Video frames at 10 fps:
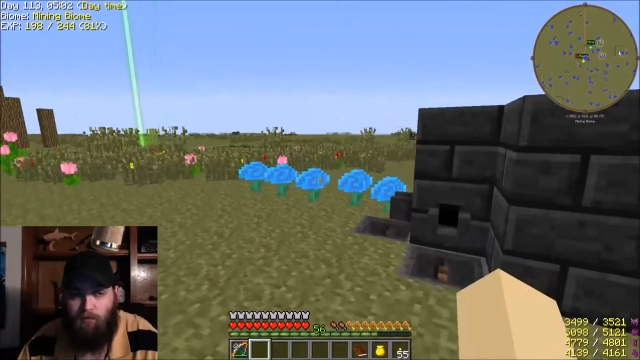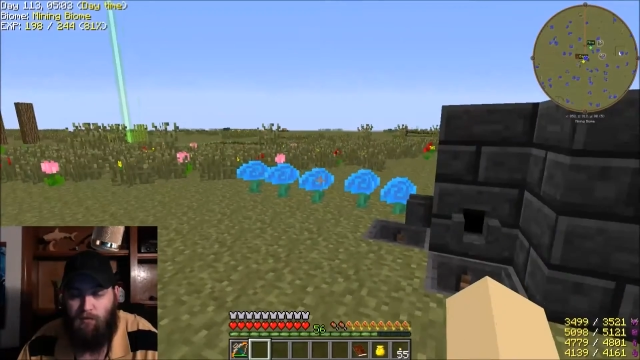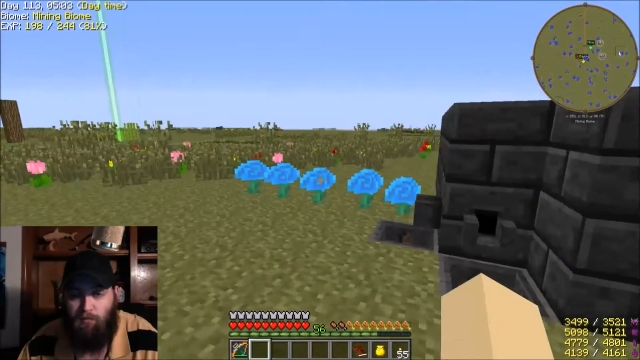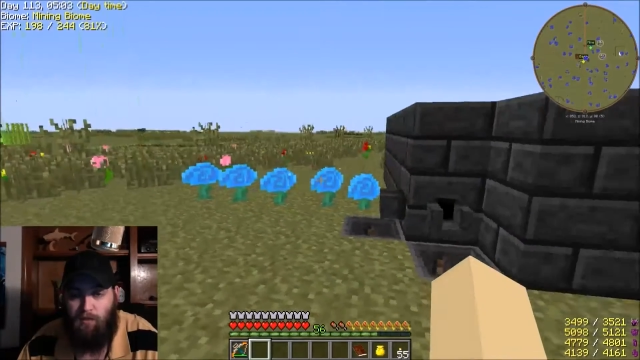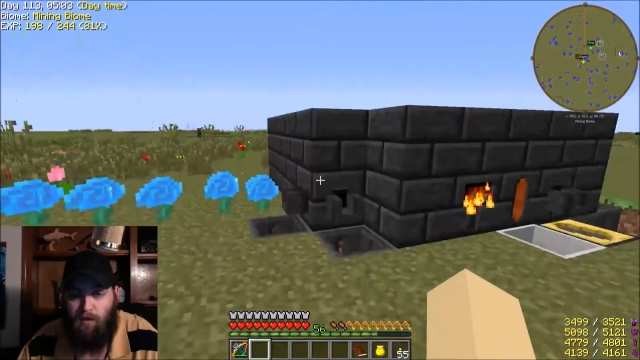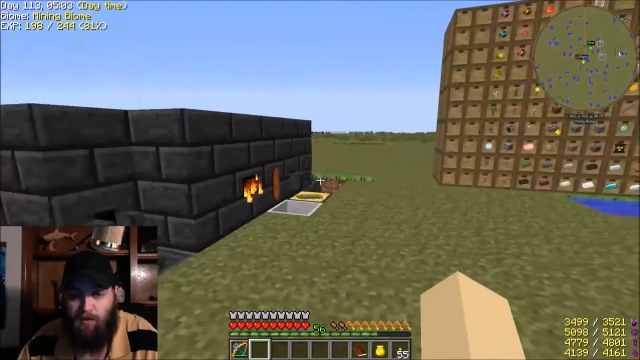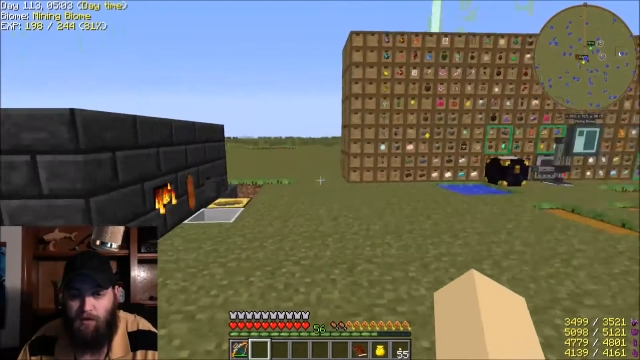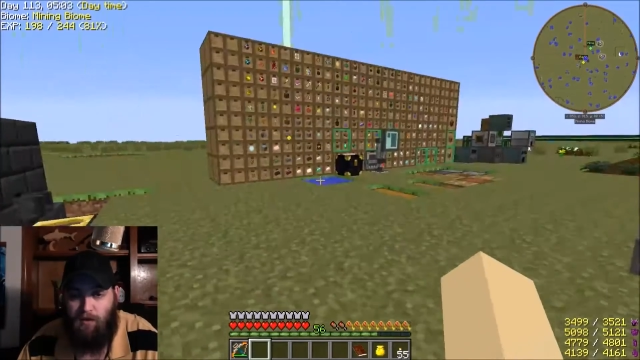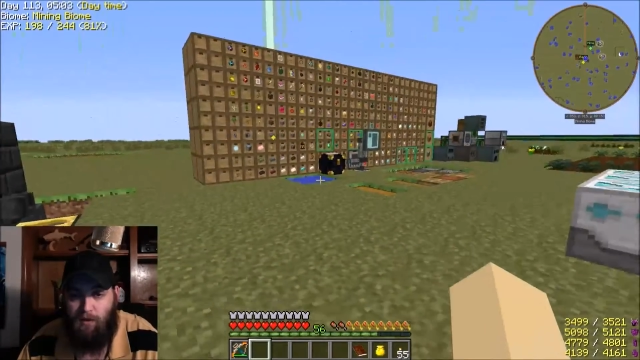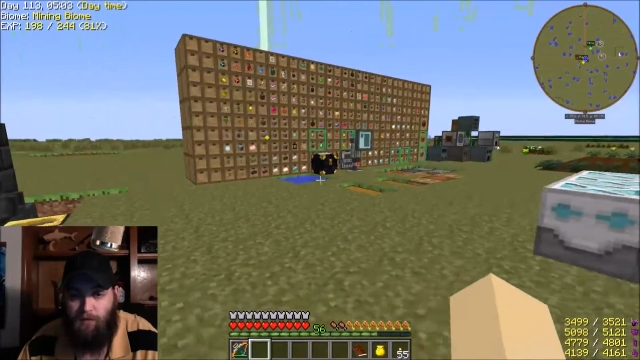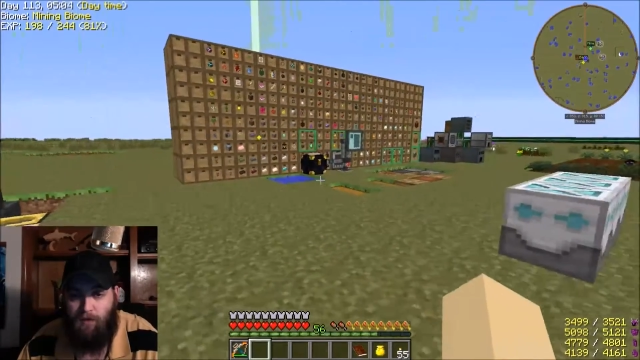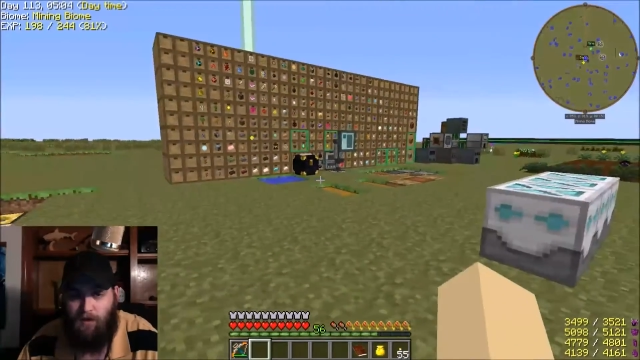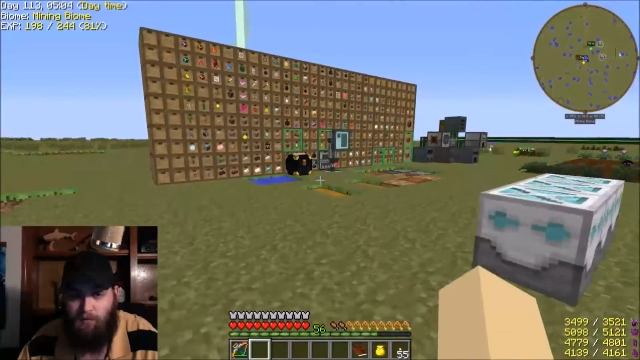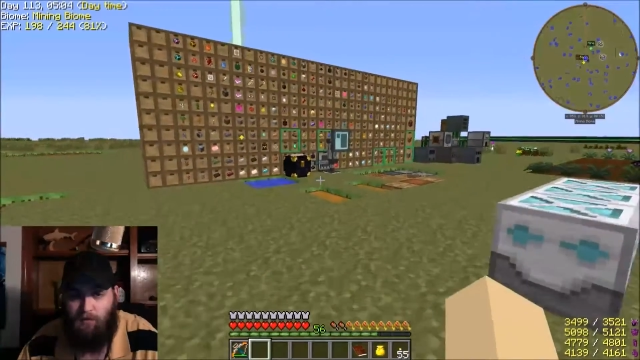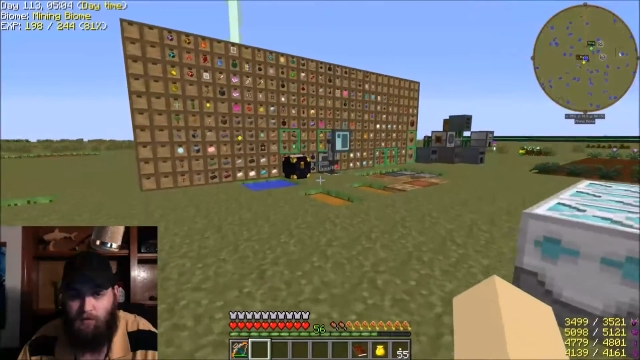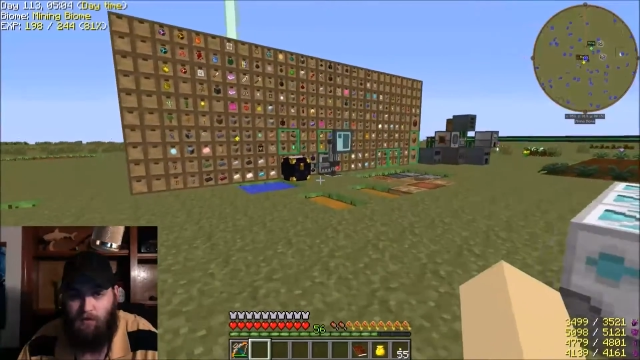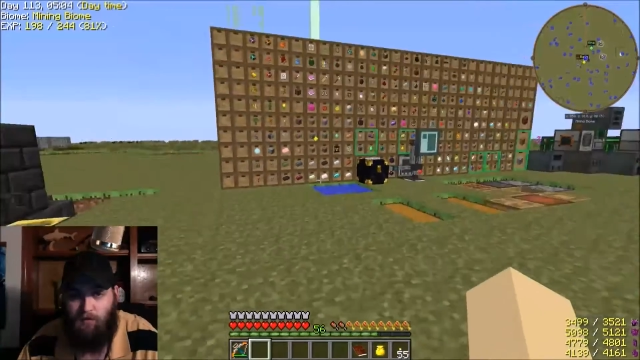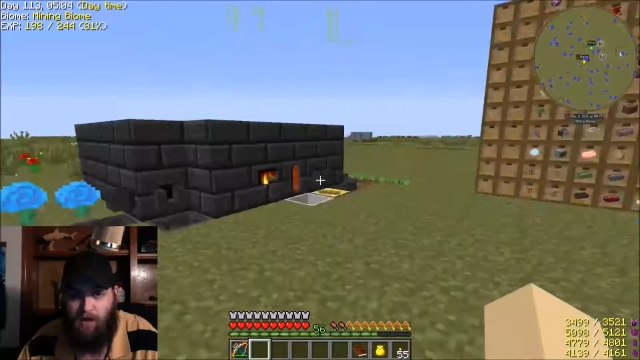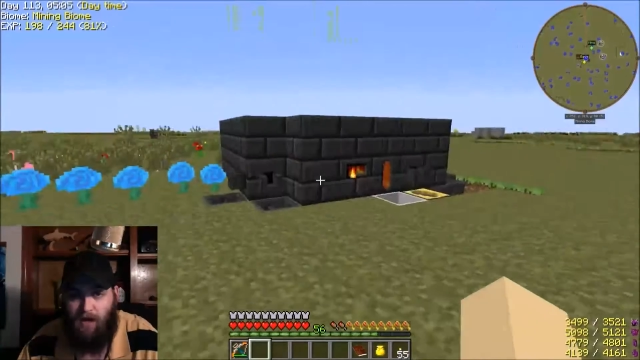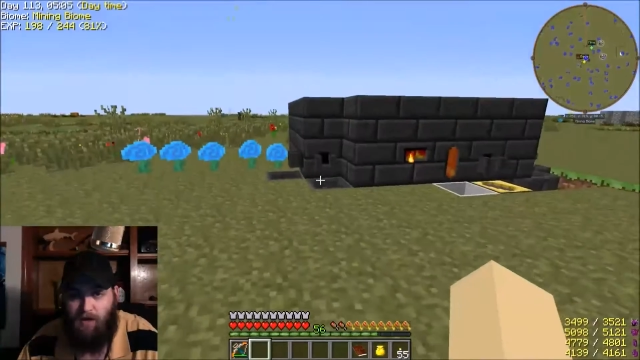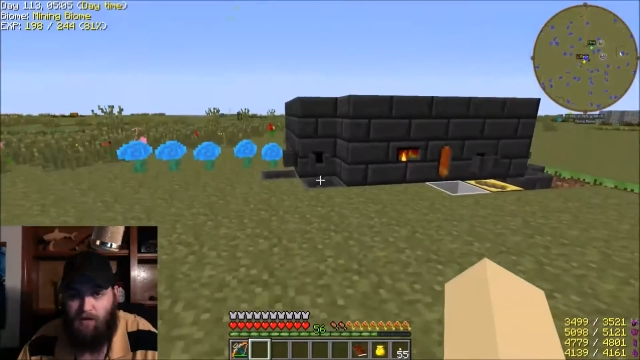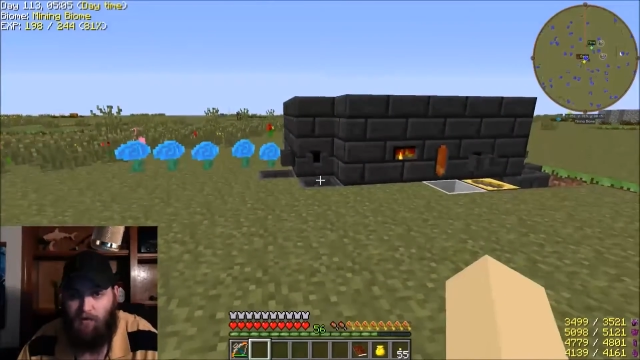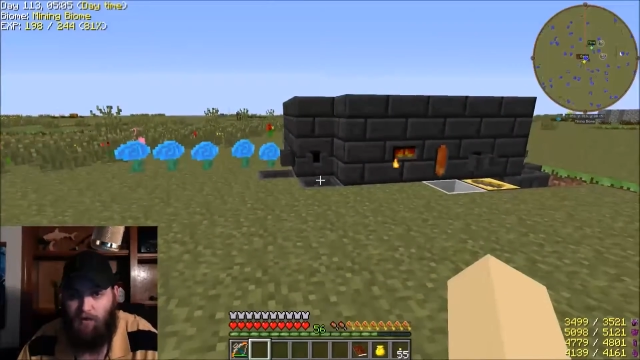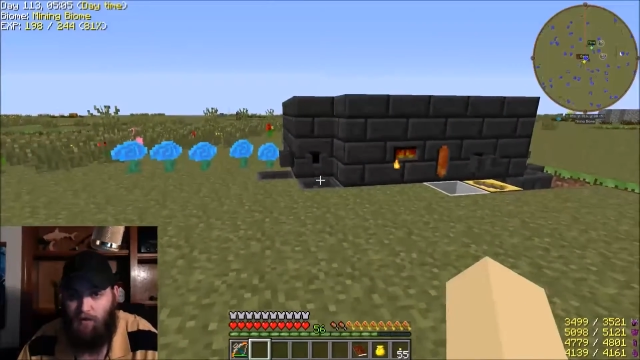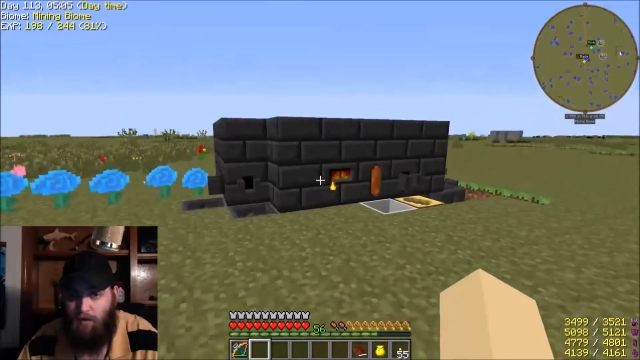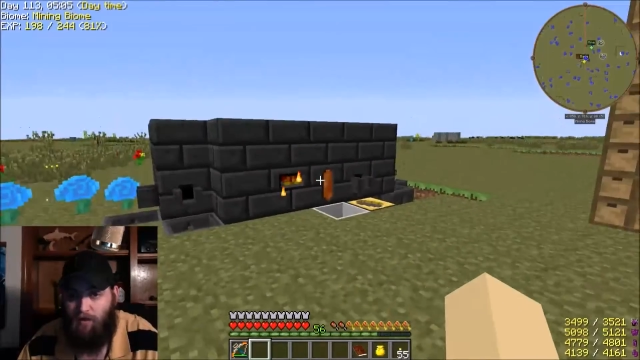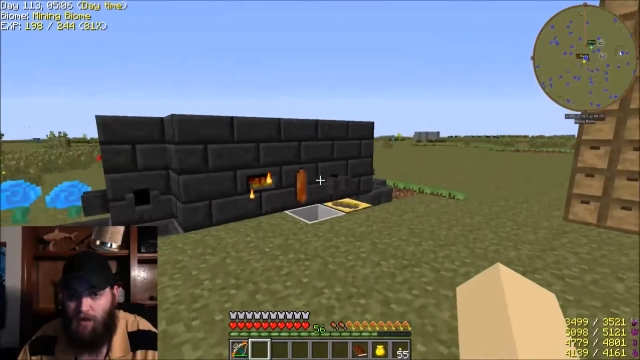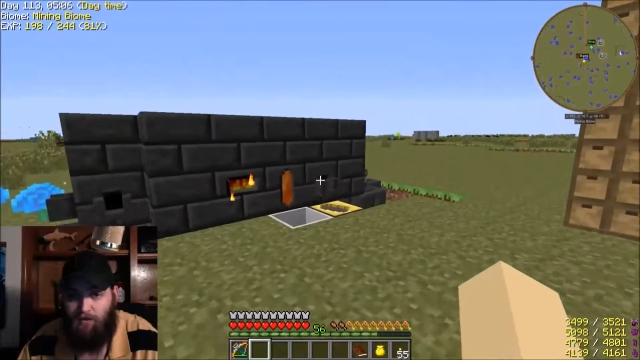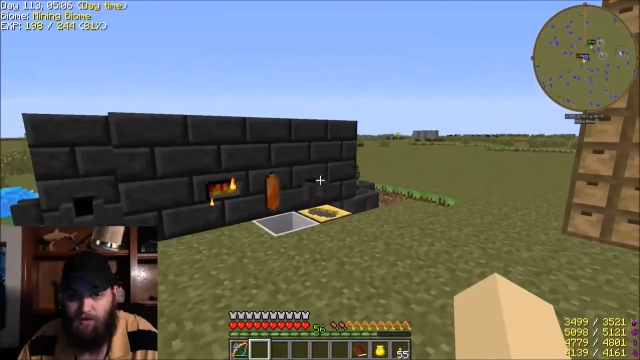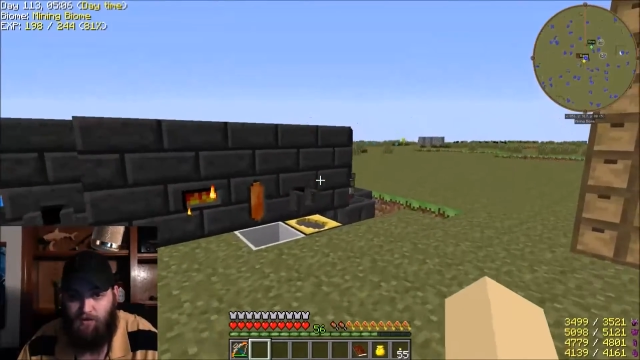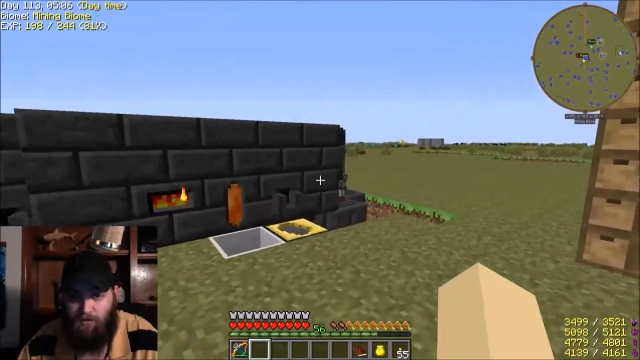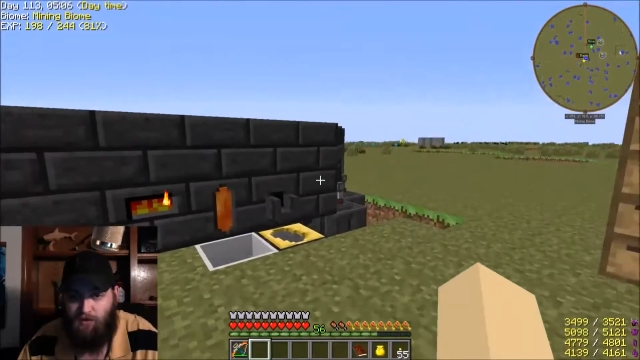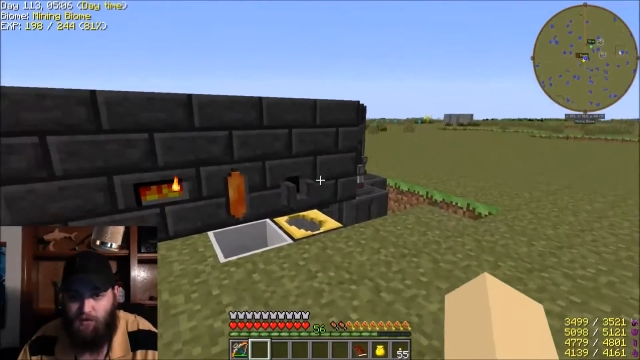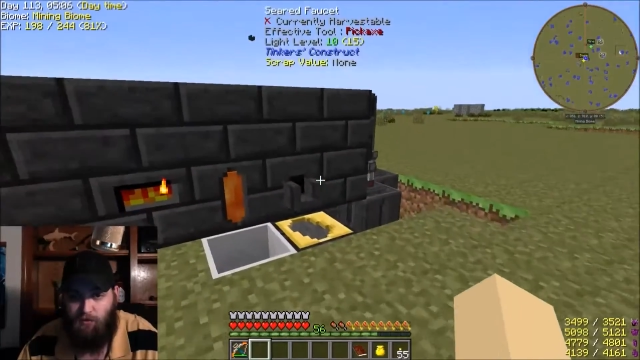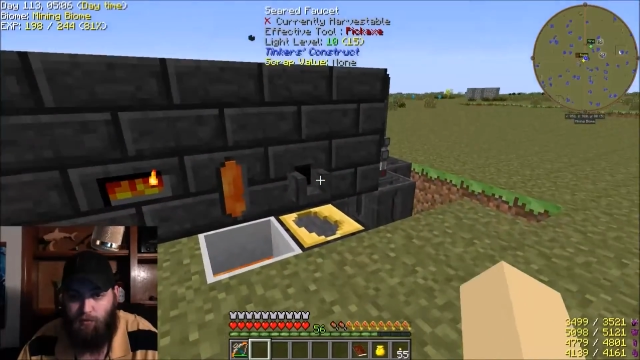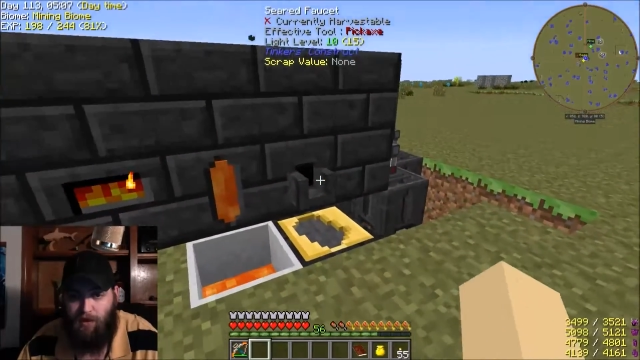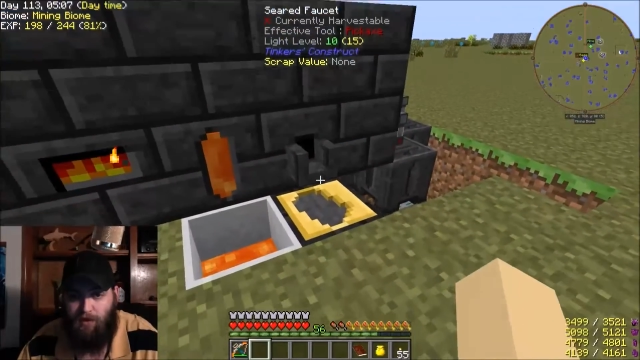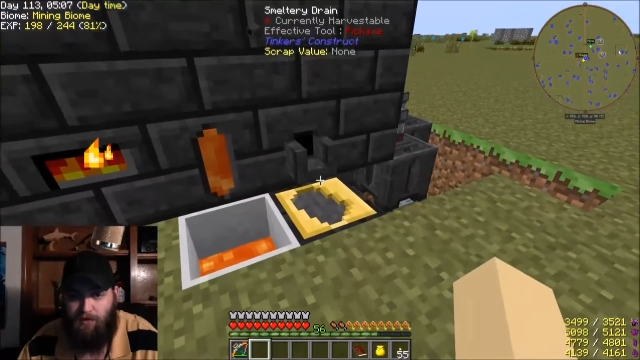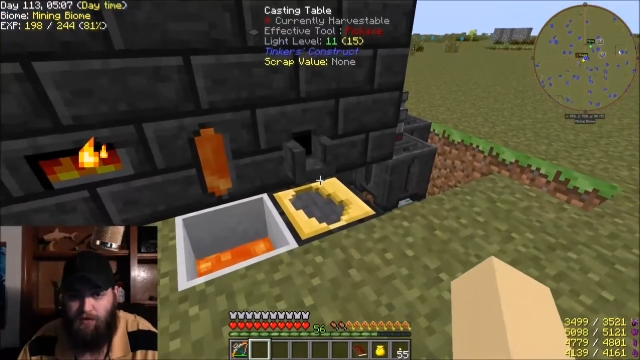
1 billion RF a tick between the reactor and thousands of solar panels.